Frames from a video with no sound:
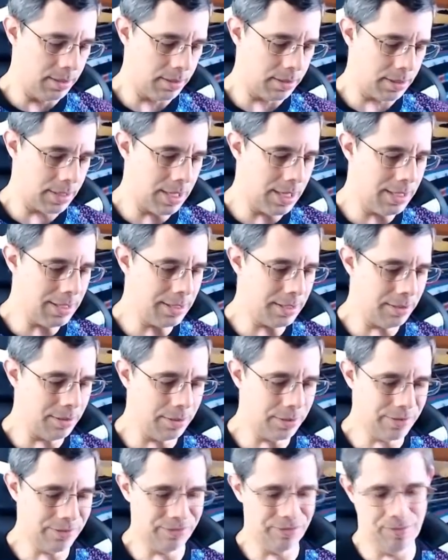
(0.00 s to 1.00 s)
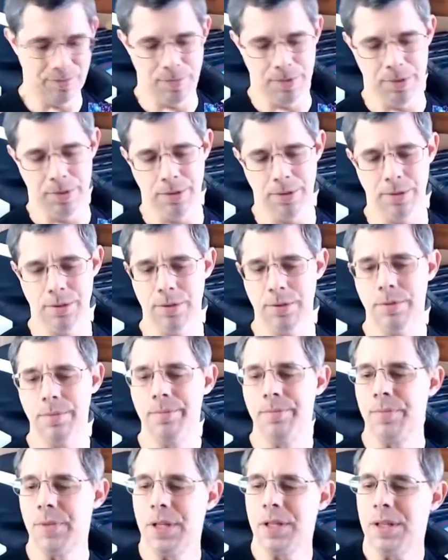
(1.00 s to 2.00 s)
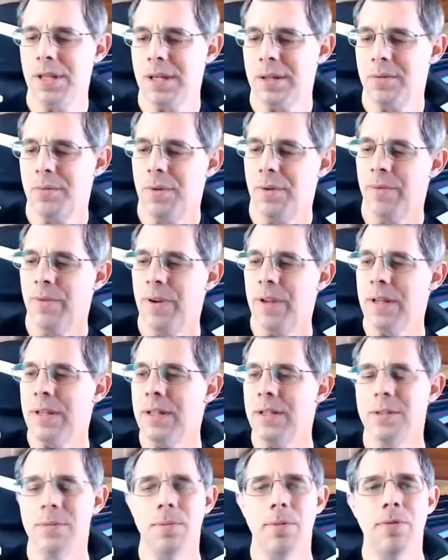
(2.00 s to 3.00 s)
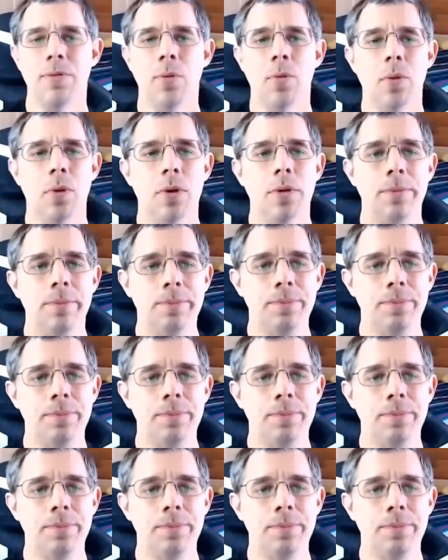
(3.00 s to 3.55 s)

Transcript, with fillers: Kind of looks familiar. I think we've had this before.